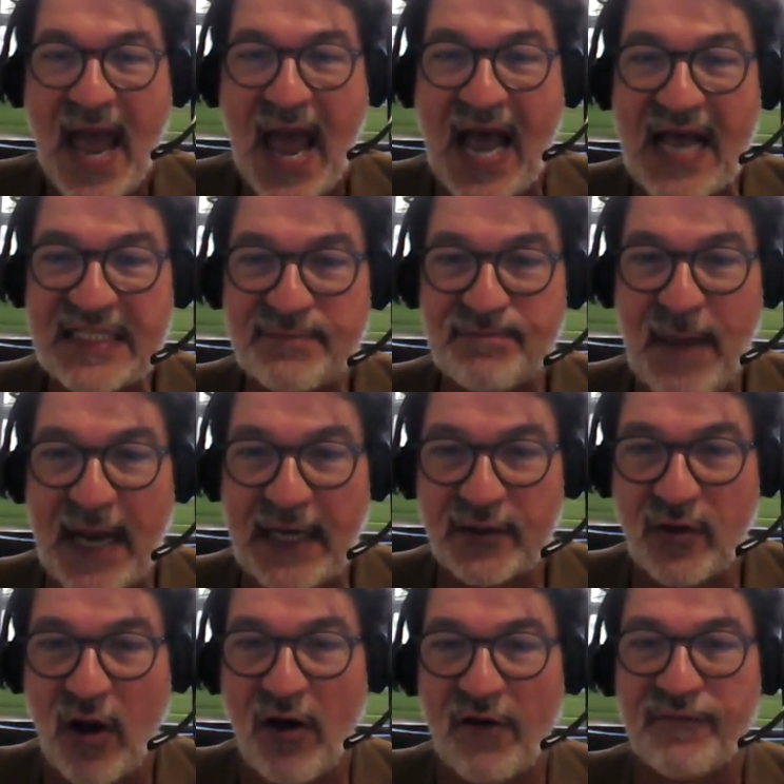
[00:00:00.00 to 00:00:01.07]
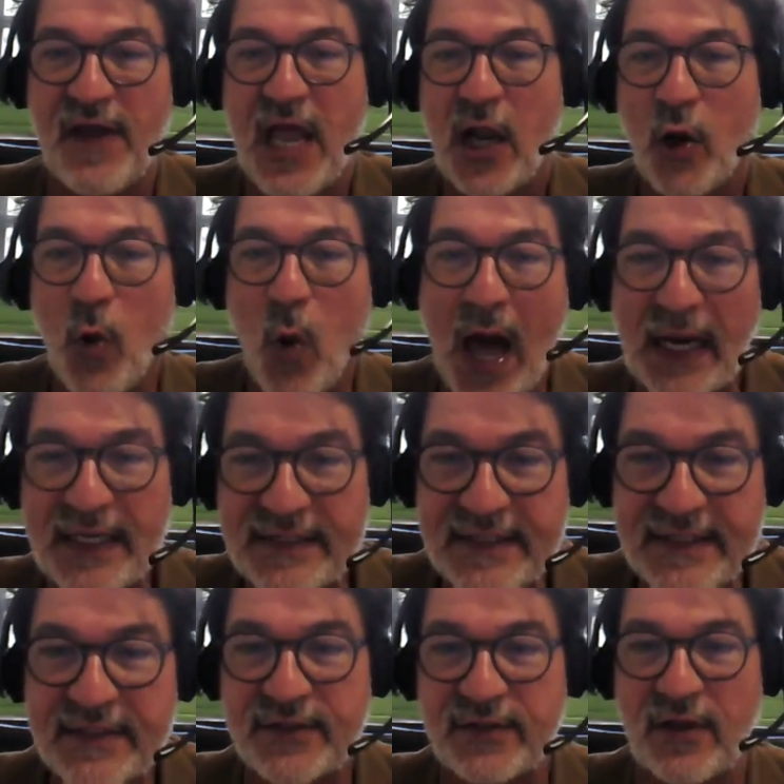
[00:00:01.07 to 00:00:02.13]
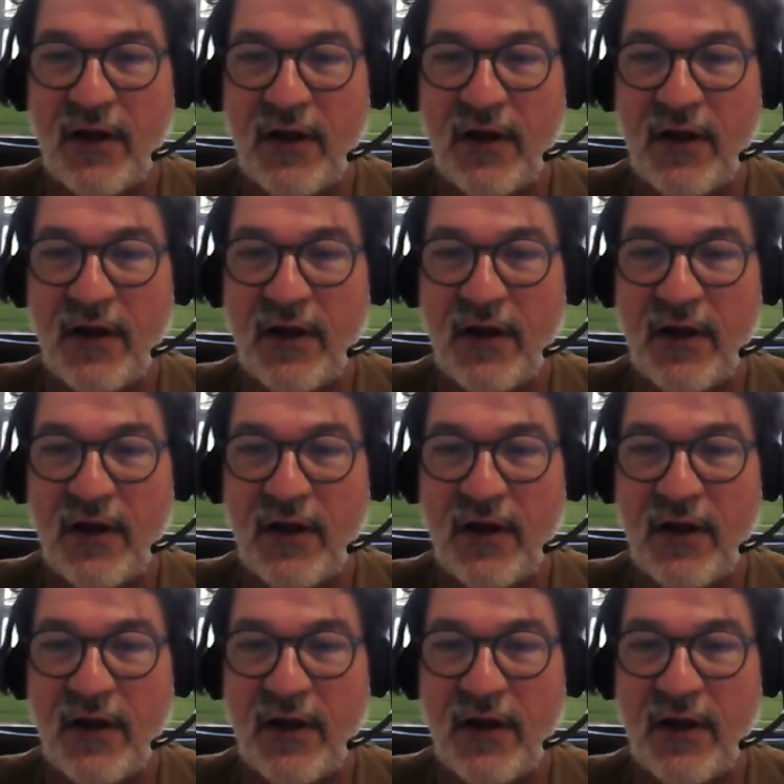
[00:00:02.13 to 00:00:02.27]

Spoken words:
aspect of qualities